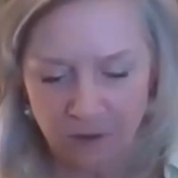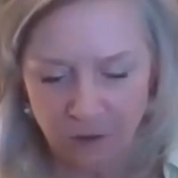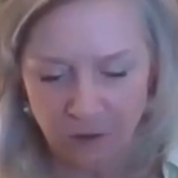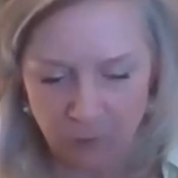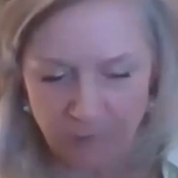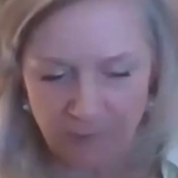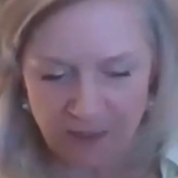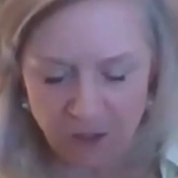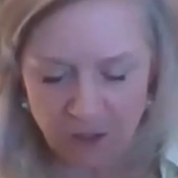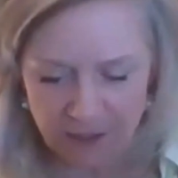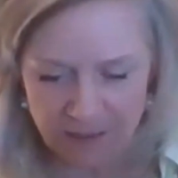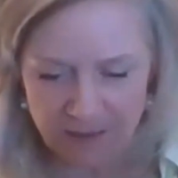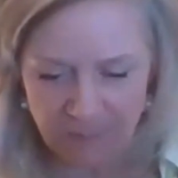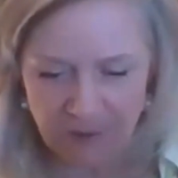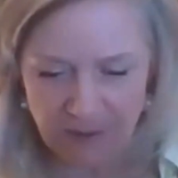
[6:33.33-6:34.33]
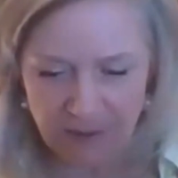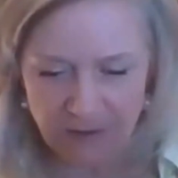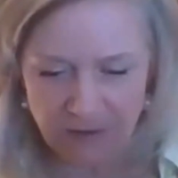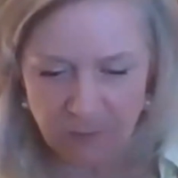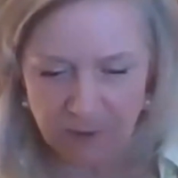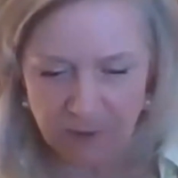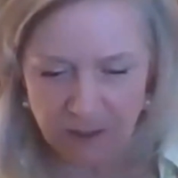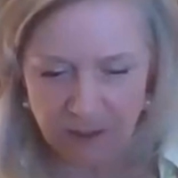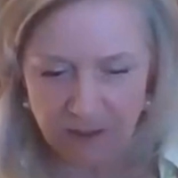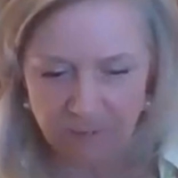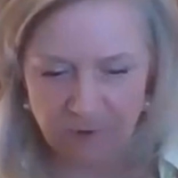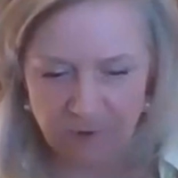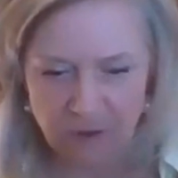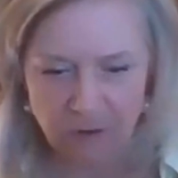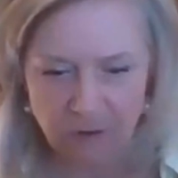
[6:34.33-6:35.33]
You were mentioning something else when it
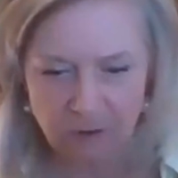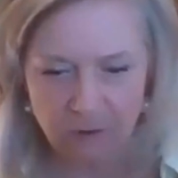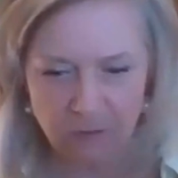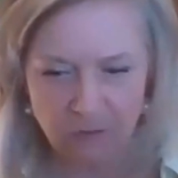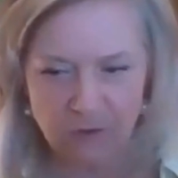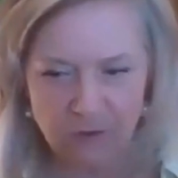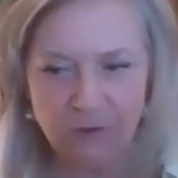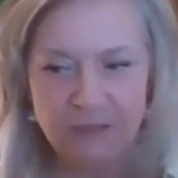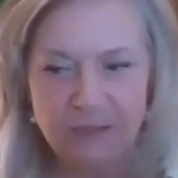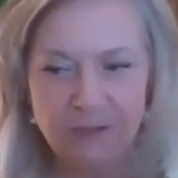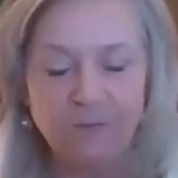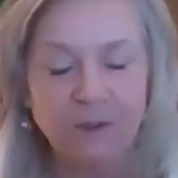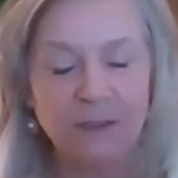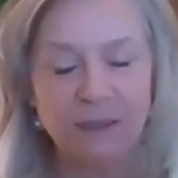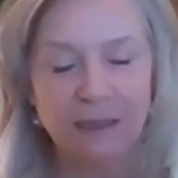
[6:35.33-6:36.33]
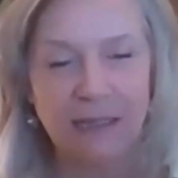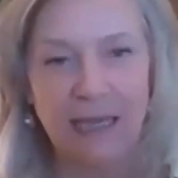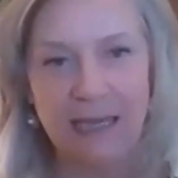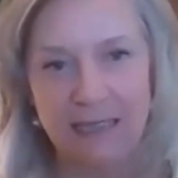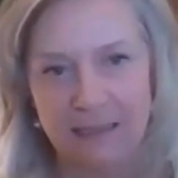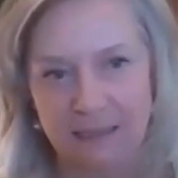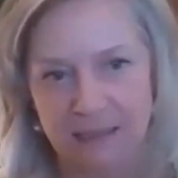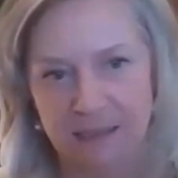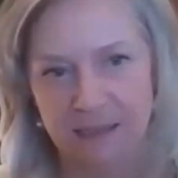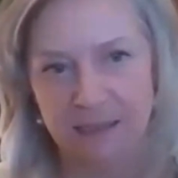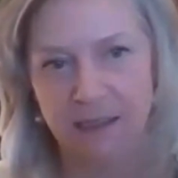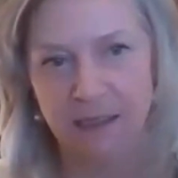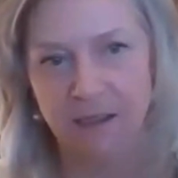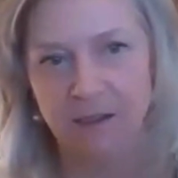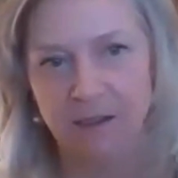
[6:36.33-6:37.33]
comes to, so the different lens
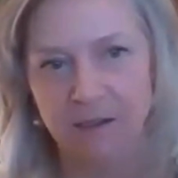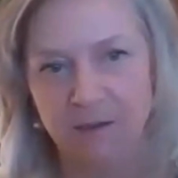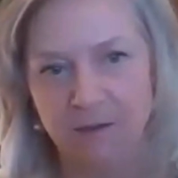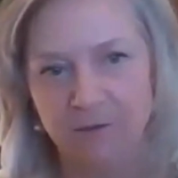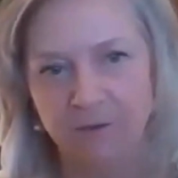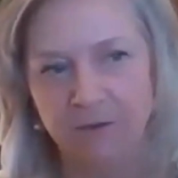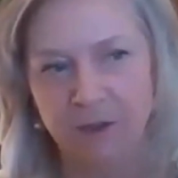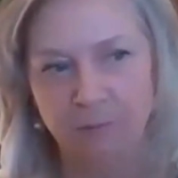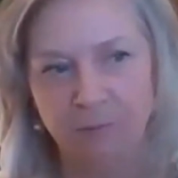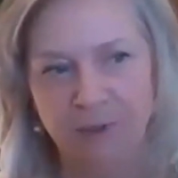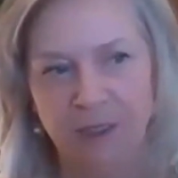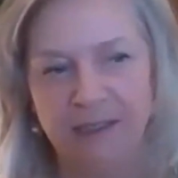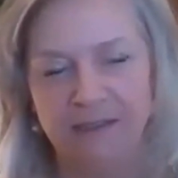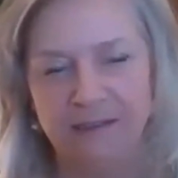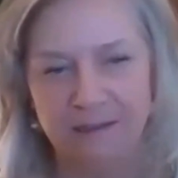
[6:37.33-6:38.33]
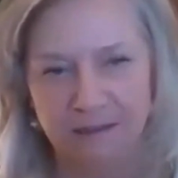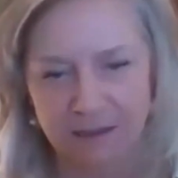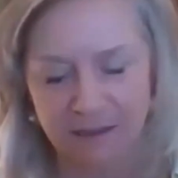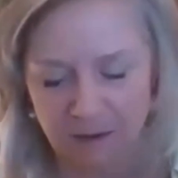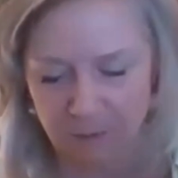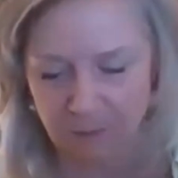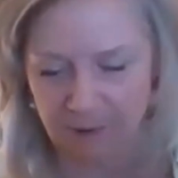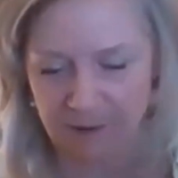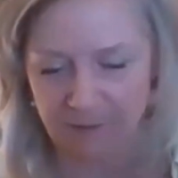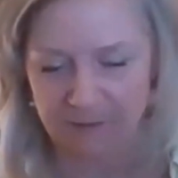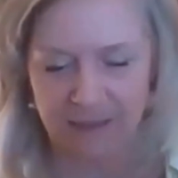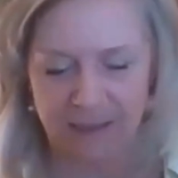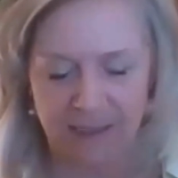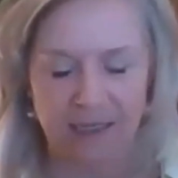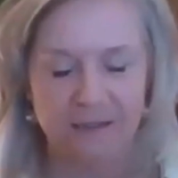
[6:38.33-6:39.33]
of compliance. This is what I was
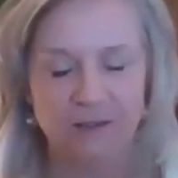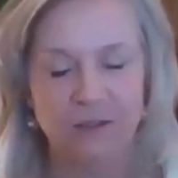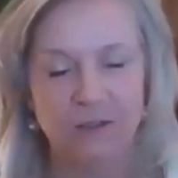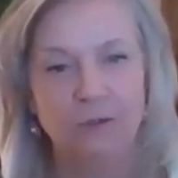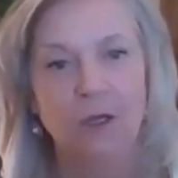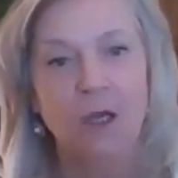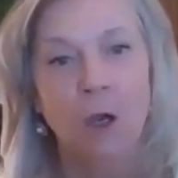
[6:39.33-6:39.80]
going to ask you.